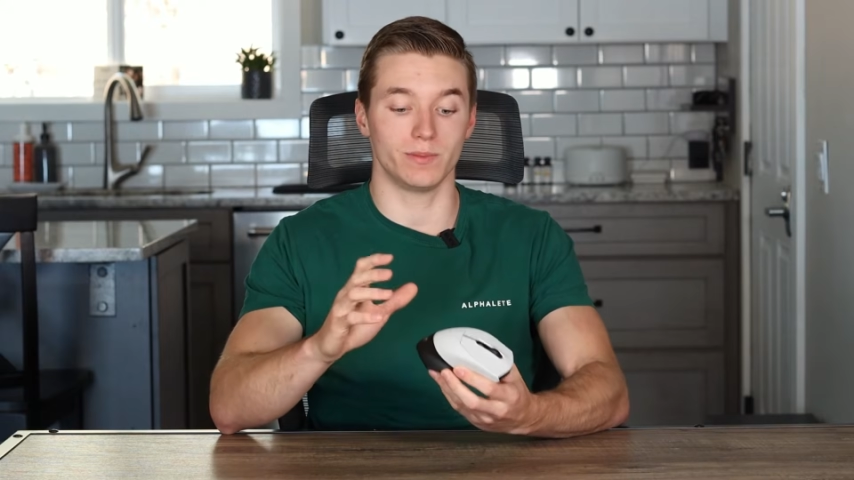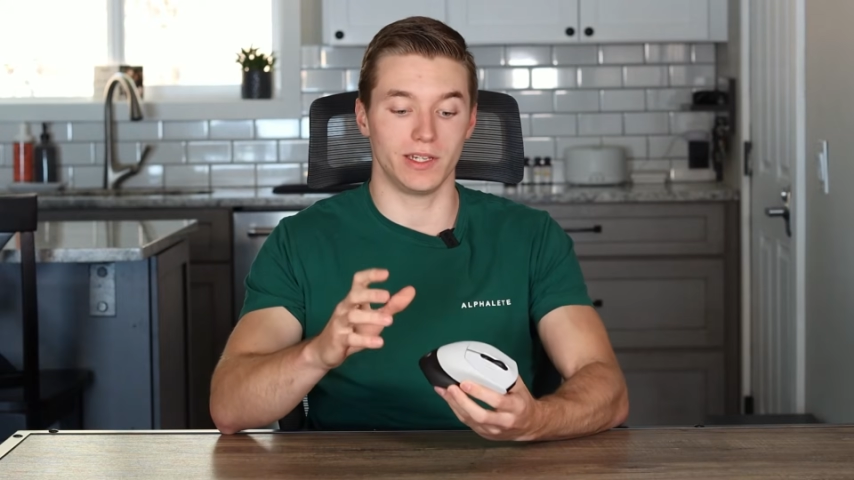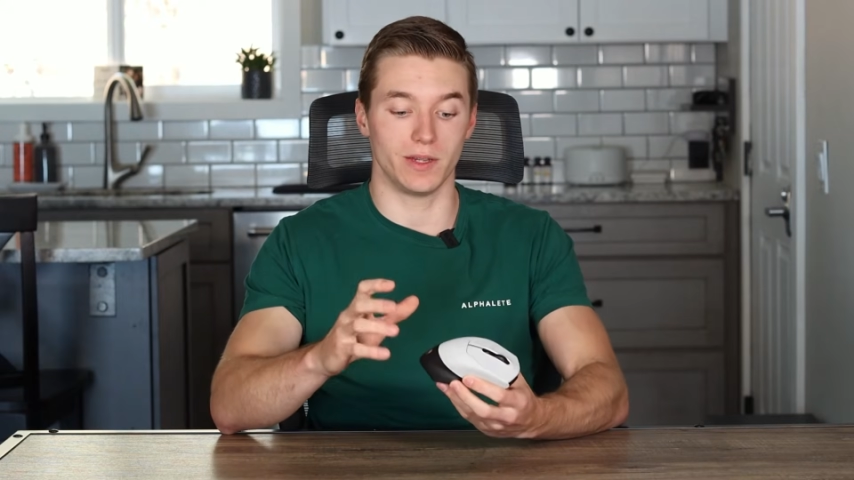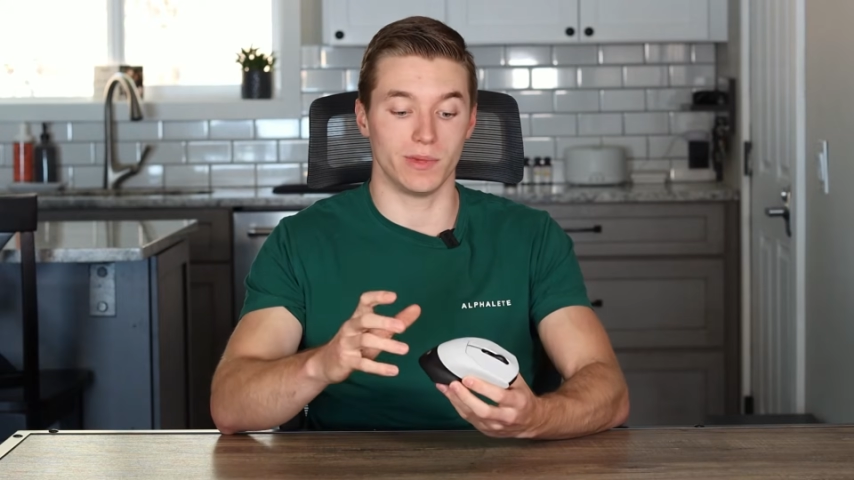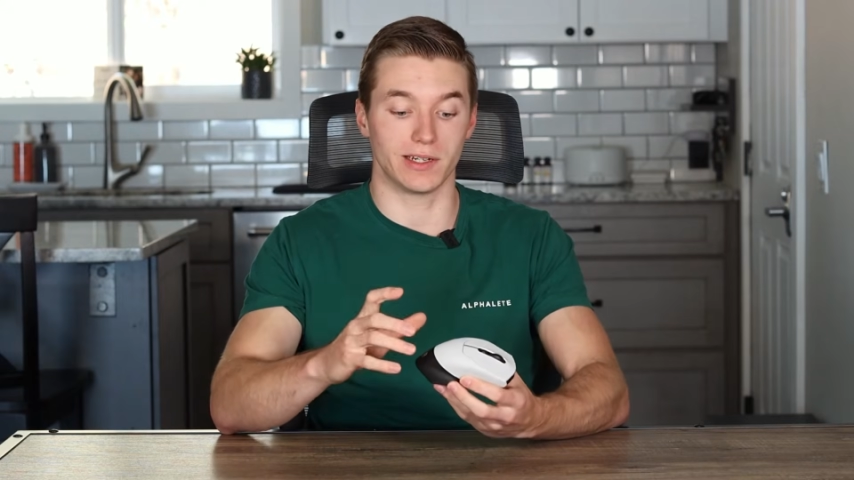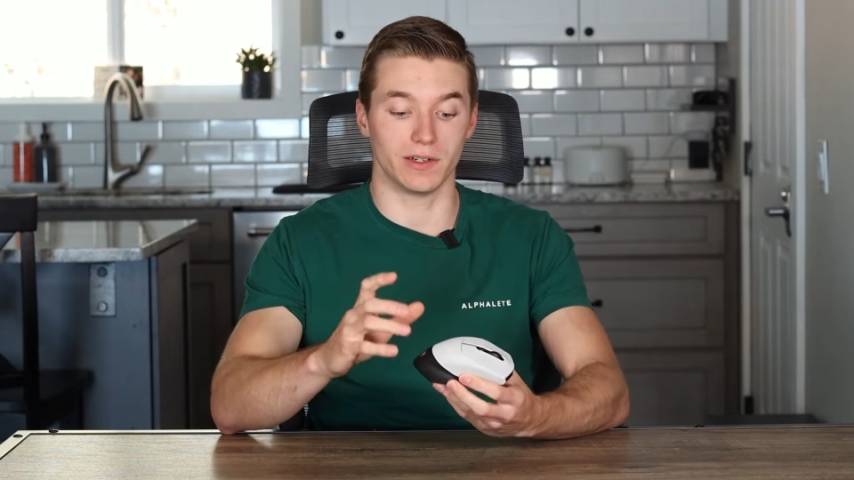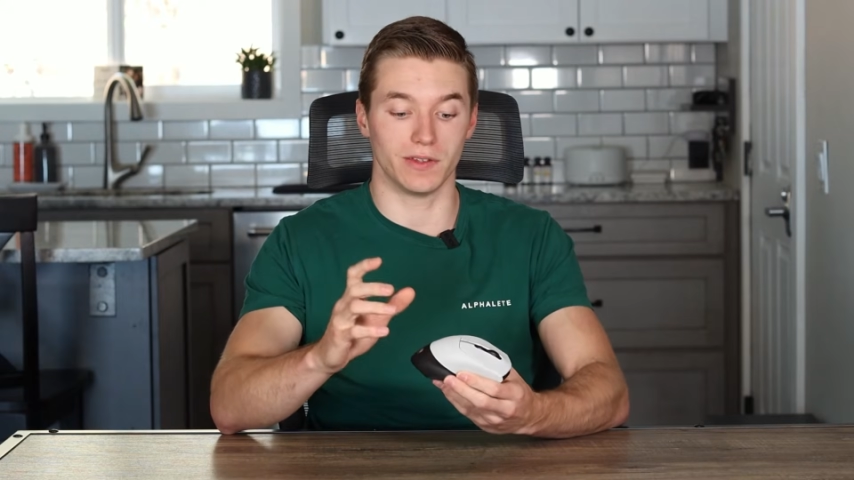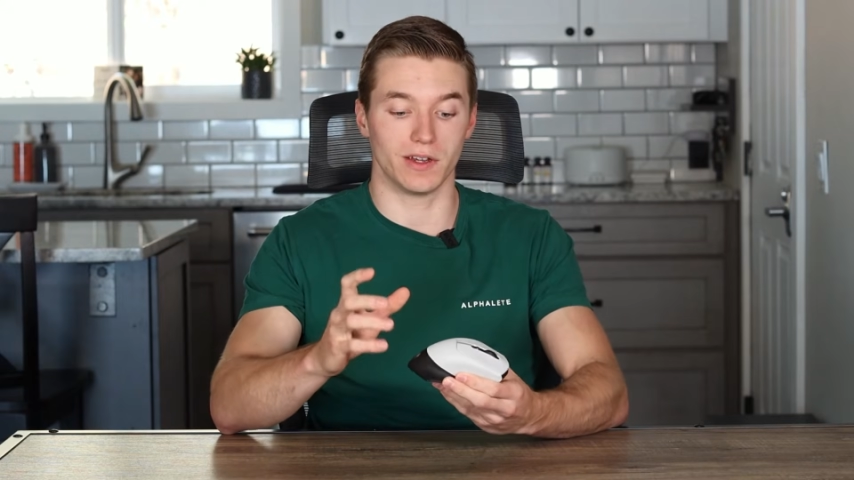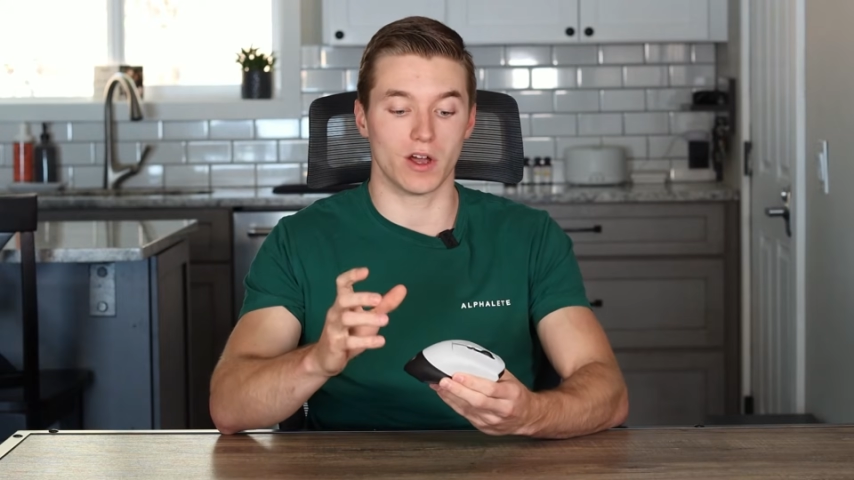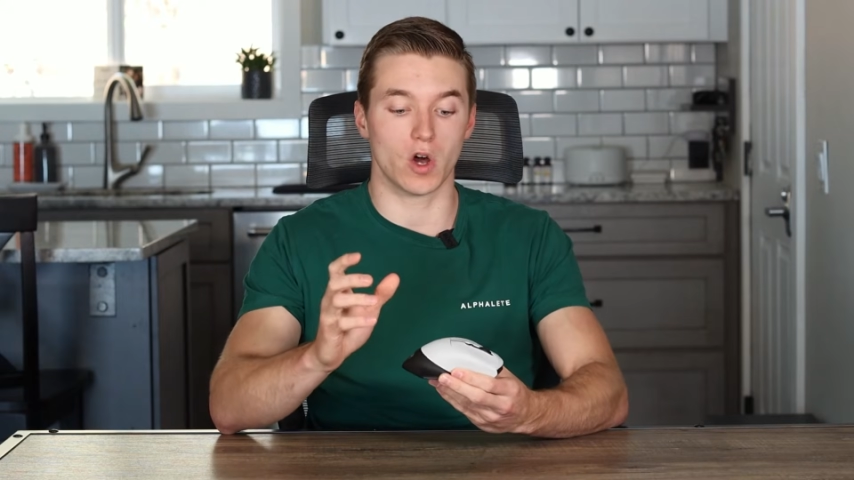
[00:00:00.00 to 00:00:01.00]
to be any bigger
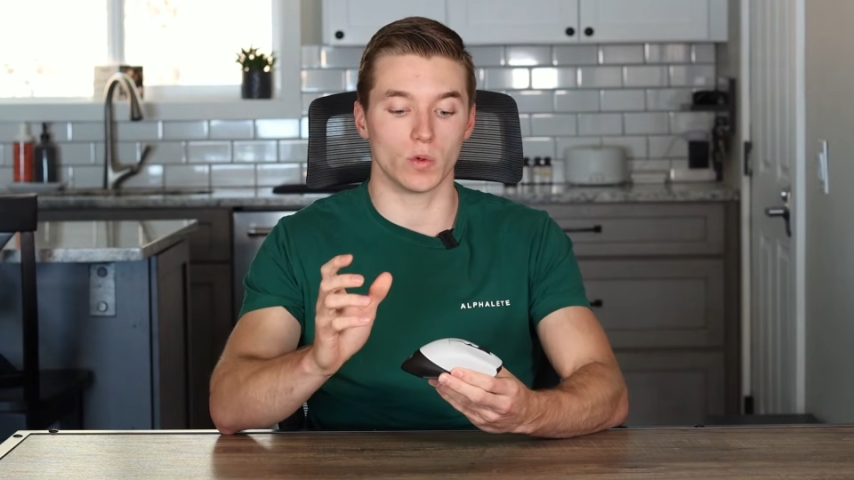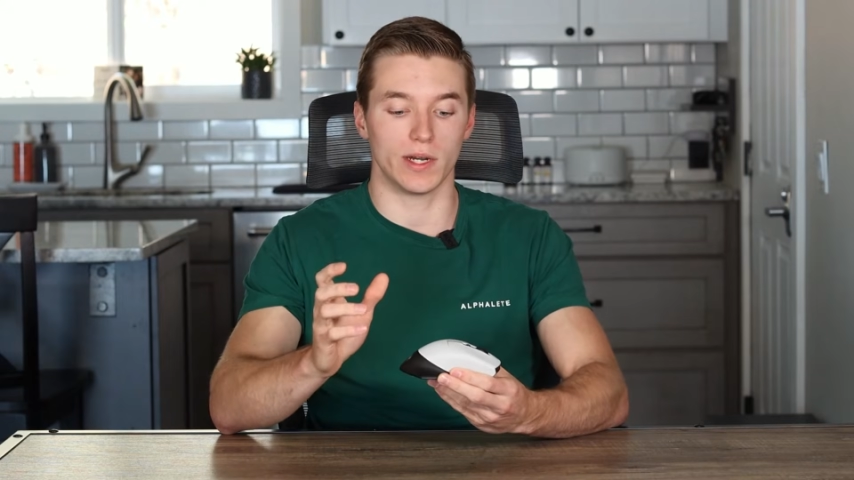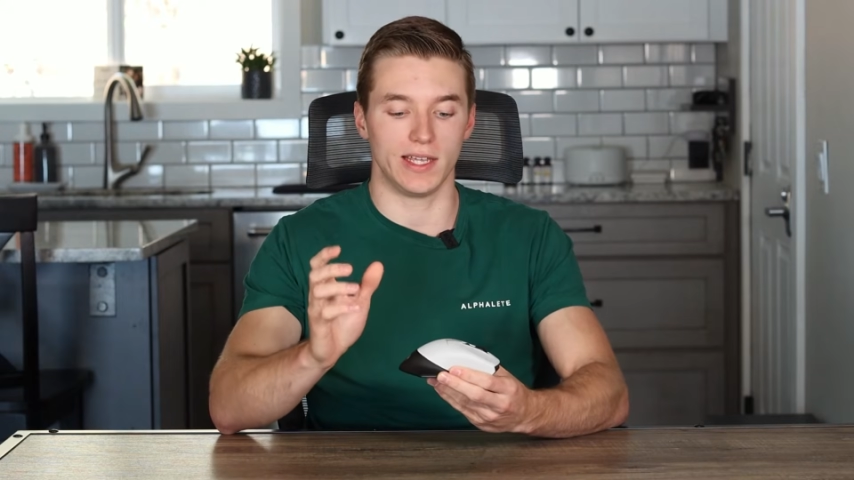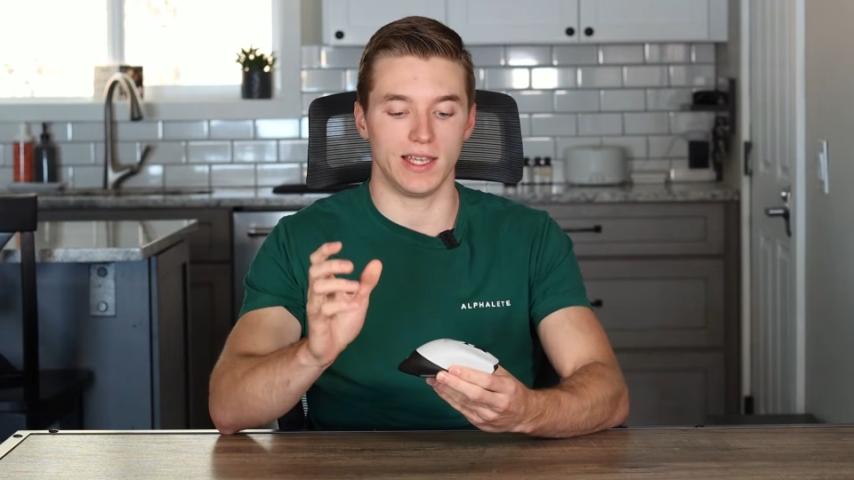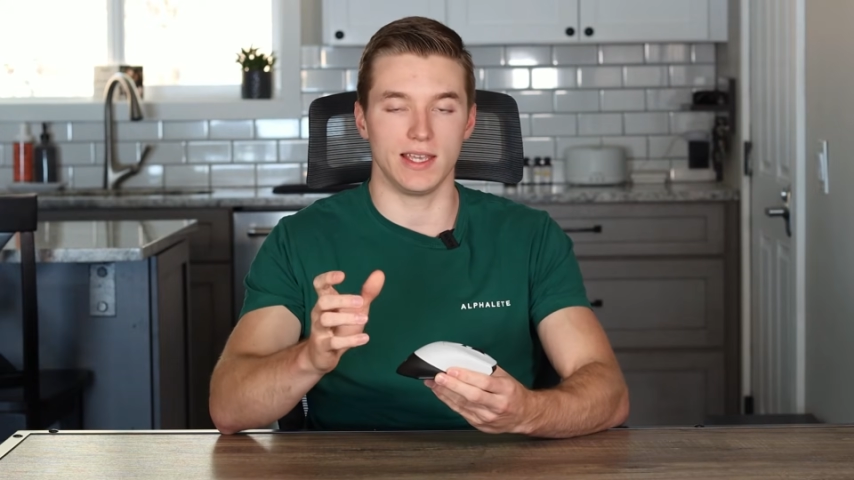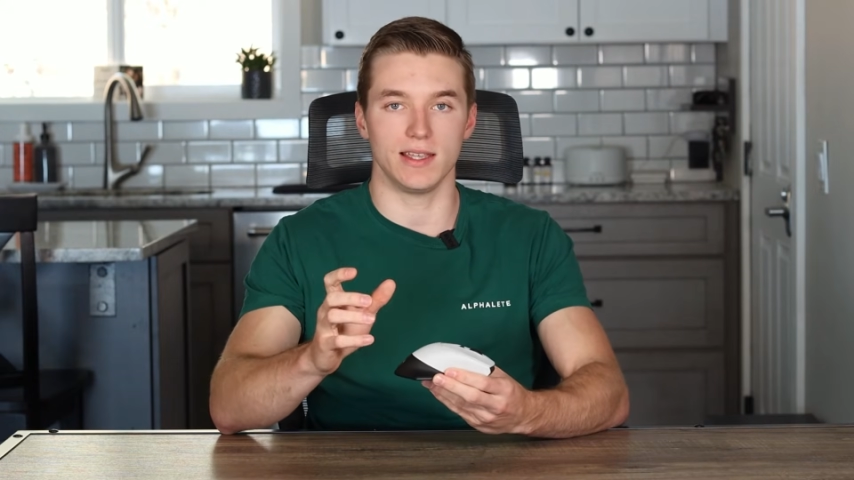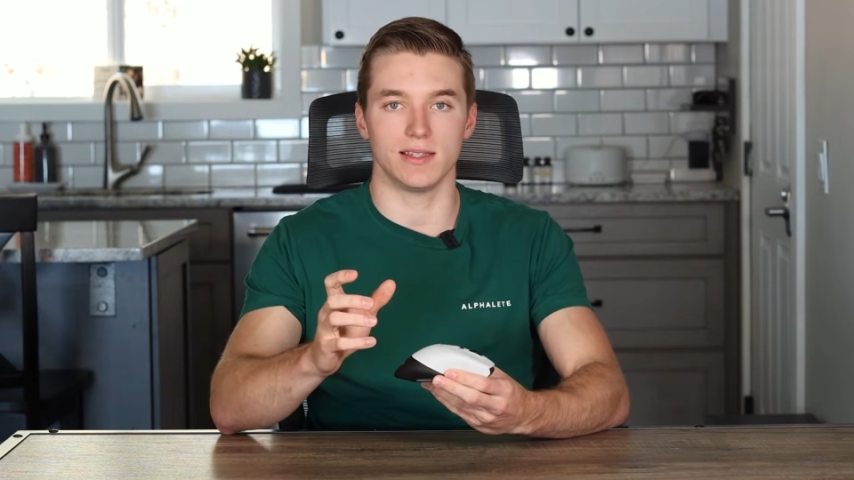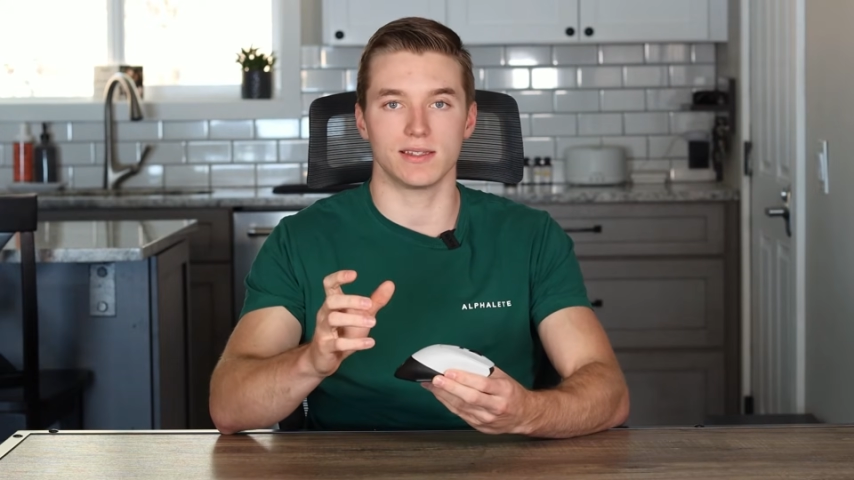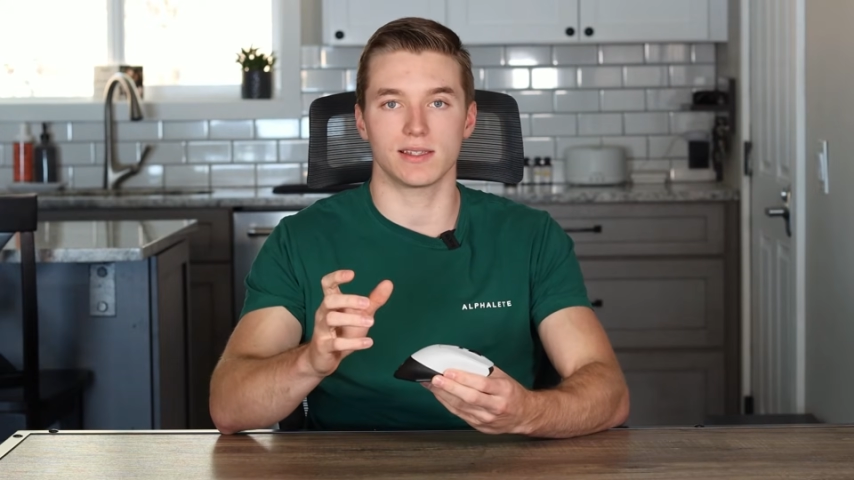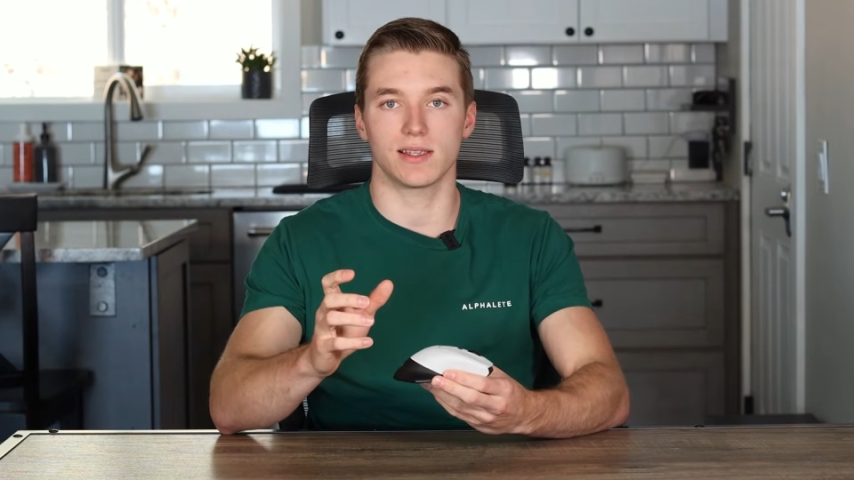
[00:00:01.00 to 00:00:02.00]
than it already
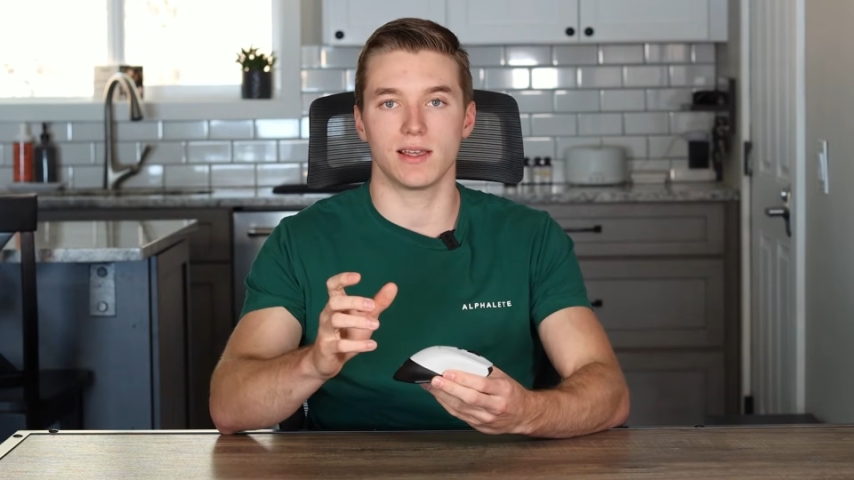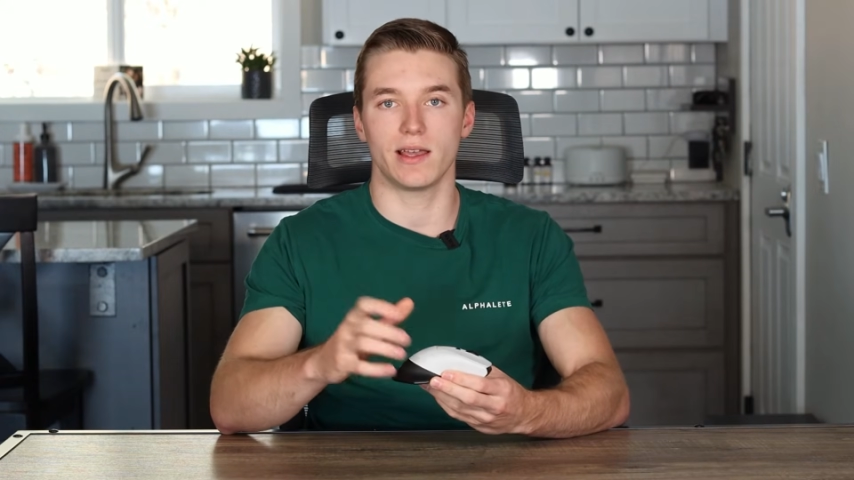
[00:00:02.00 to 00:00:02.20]
is.